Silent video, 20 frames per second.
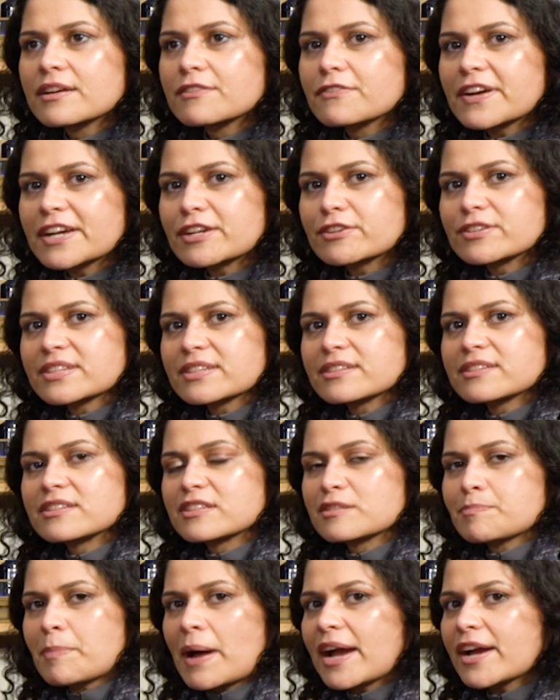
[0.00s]
fragrances
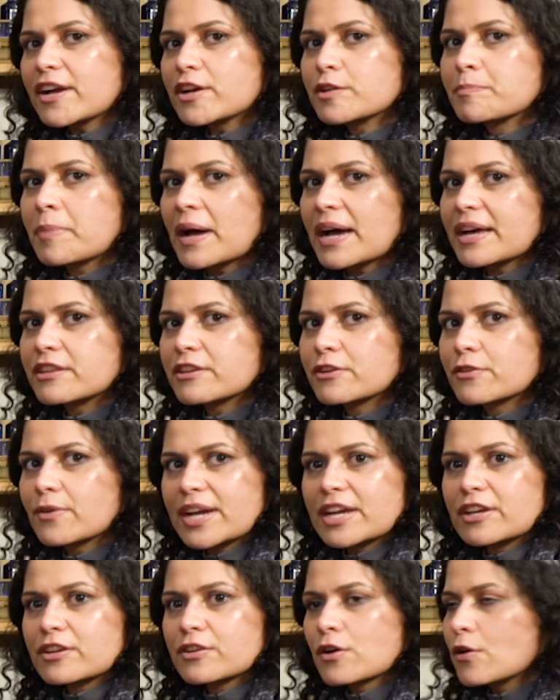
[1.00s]
inspired by the
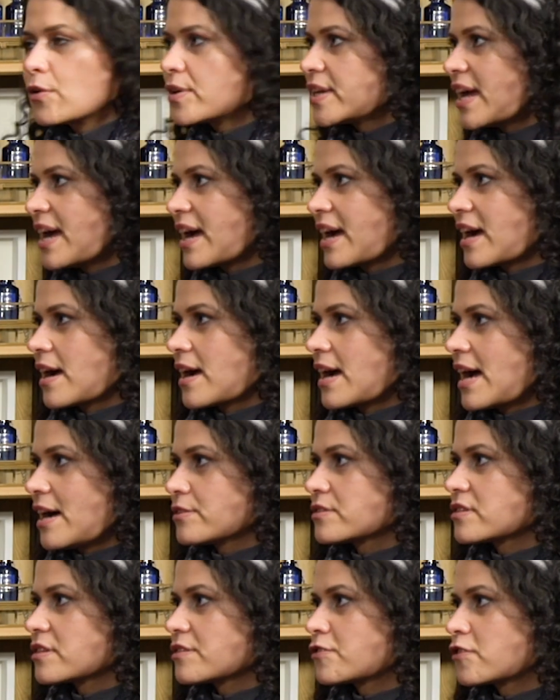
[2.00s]
great cognac
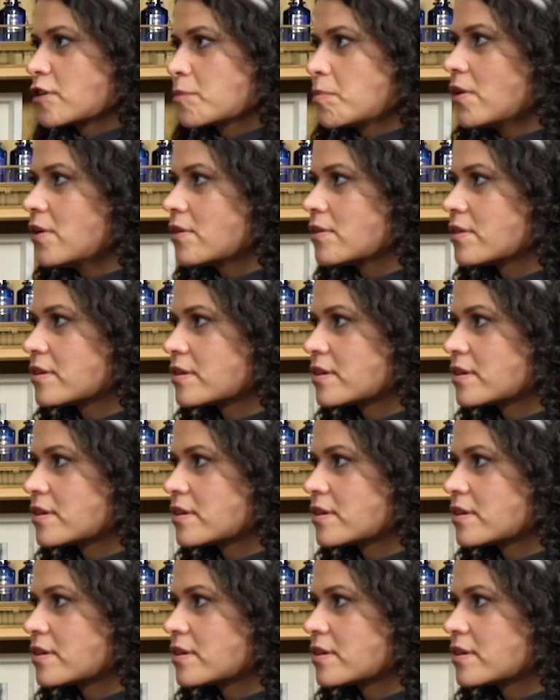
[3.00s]
house of Frappant.